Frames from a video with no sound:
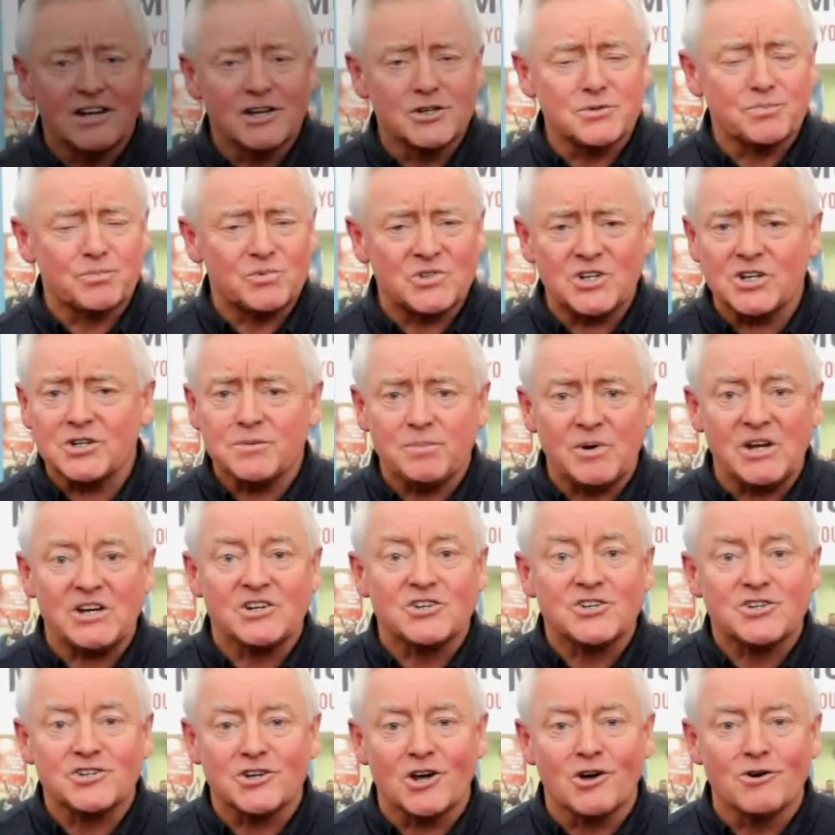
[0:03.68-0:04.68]
It's just
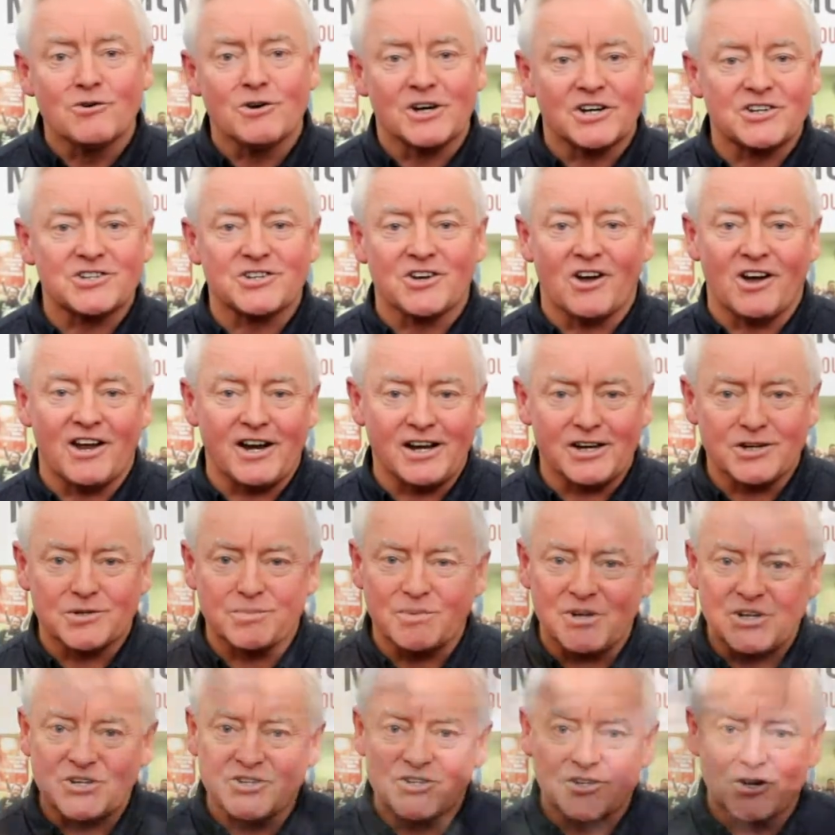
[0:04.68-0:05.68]
been so exciting,
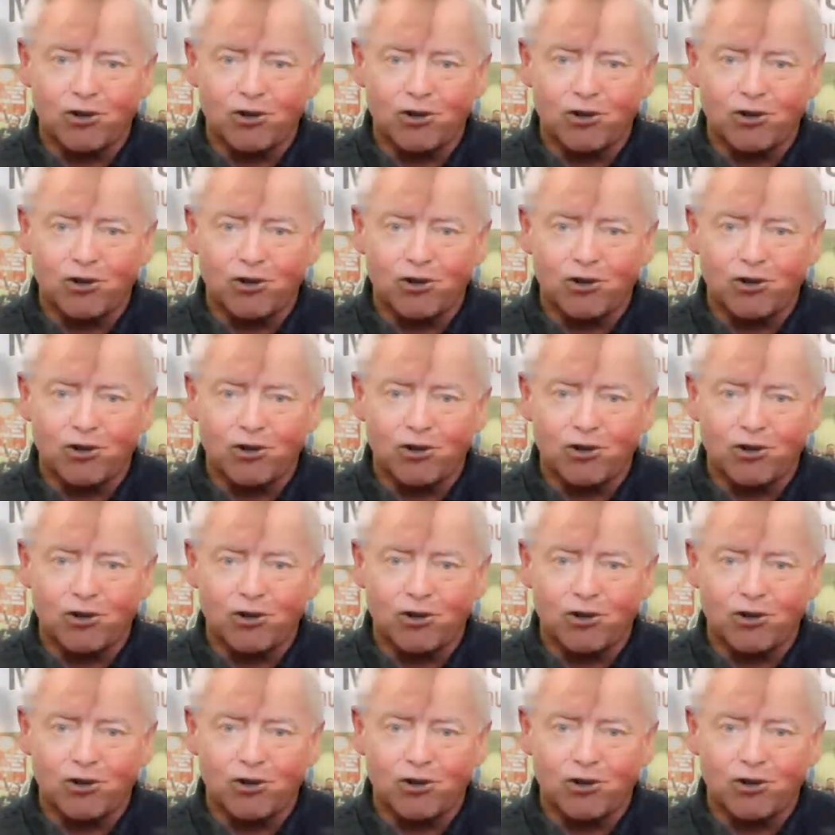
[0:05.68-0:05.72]
it's been